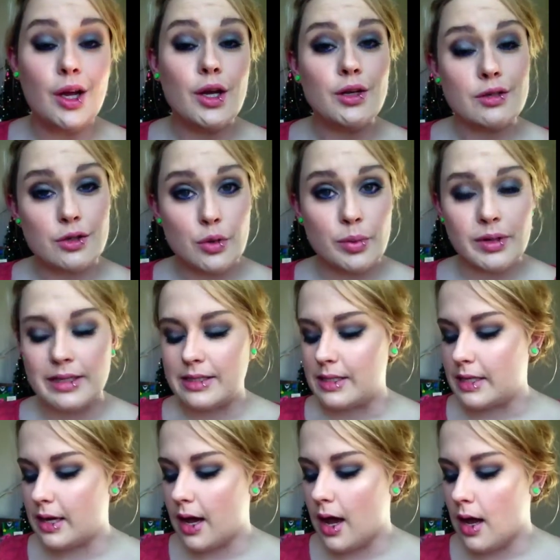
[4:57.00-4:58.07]
Super
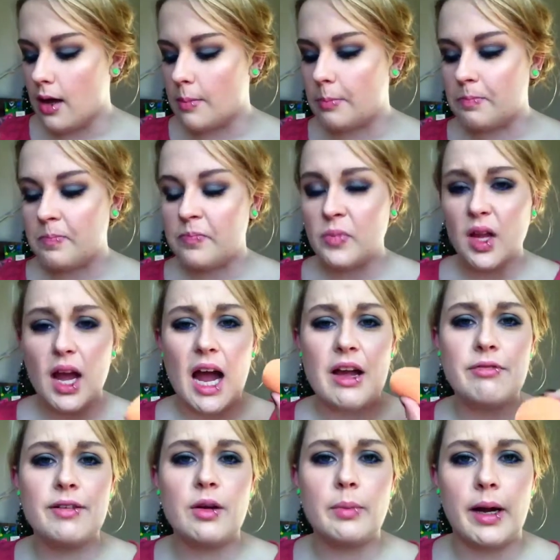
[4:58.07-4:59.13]
easy. I
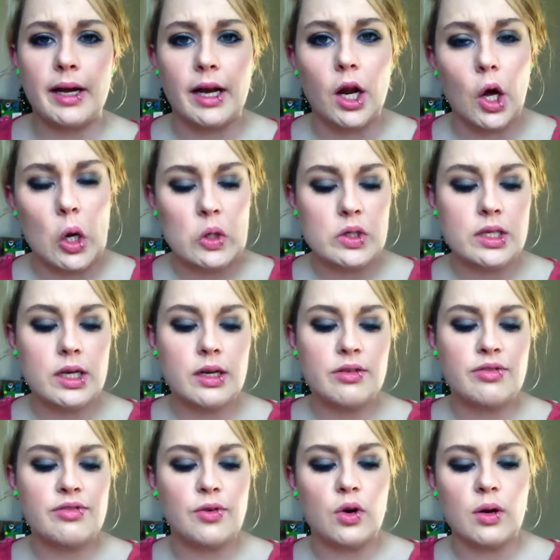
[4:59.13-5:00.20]
found mine at Ulta
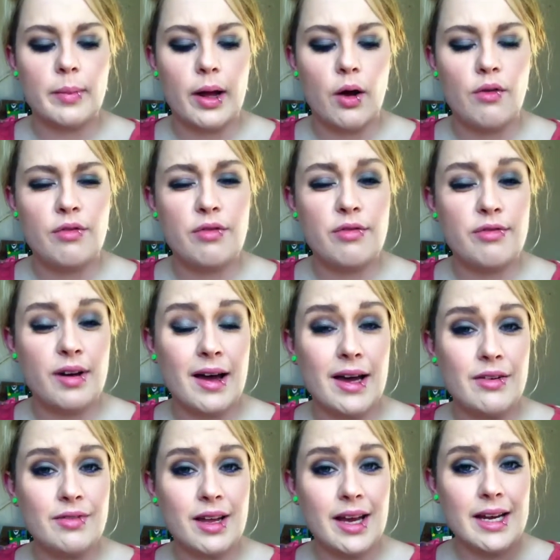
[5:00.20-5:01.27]
for about
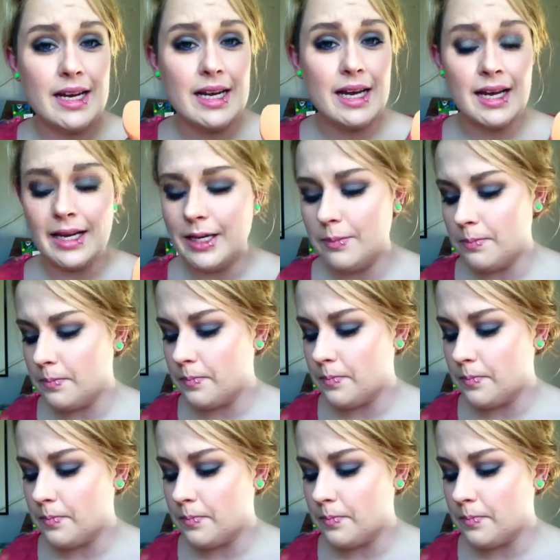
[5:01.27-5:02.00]
$5.99.